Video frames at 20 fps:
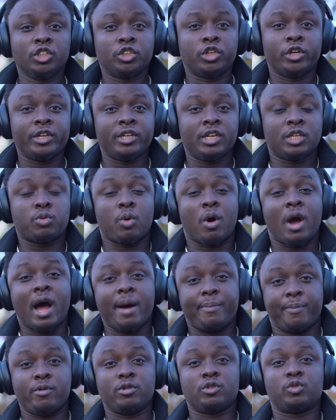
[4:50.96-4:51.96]
So this is what
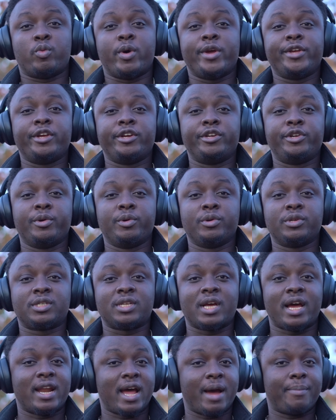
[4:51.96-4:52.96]
happens when you use
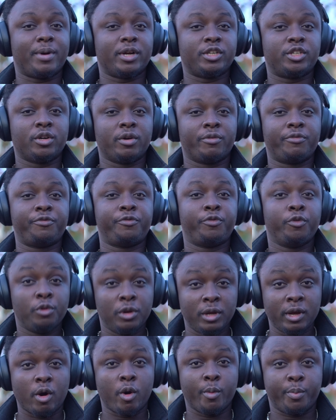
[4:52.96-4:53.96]
an aperture
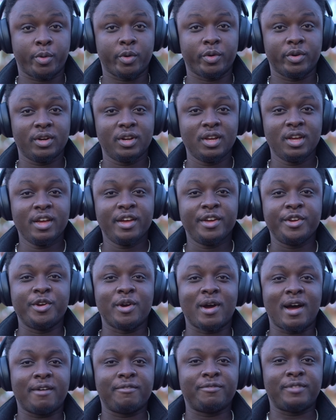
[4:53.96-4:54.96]
fully open. You
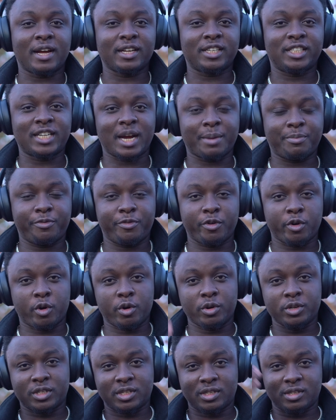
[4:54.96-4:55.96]
have that sharp
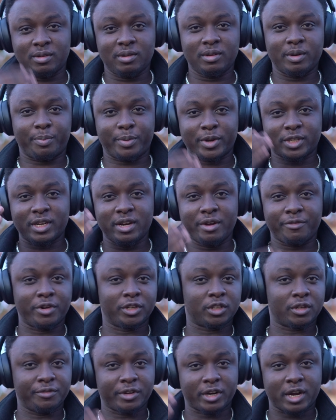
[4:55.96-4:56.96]
focus. The person in front
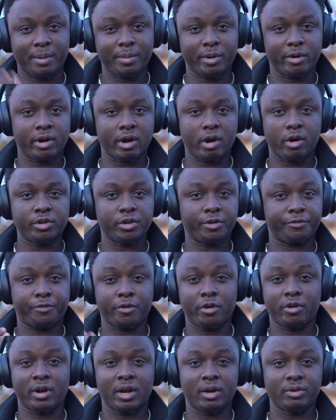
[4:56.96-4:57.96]
of the camera or your
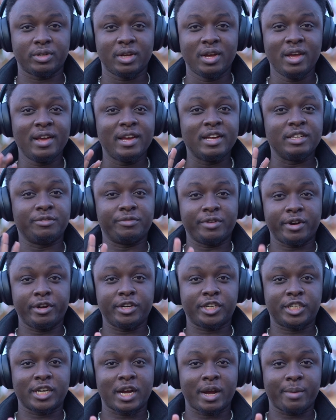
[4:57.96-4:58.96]
foreground is very
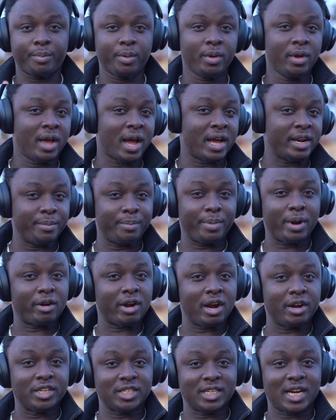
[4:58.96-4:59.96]
sharp and the
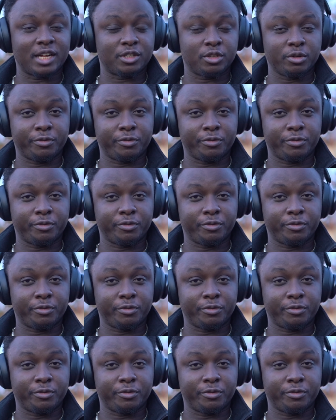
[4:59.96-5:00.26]
background is out of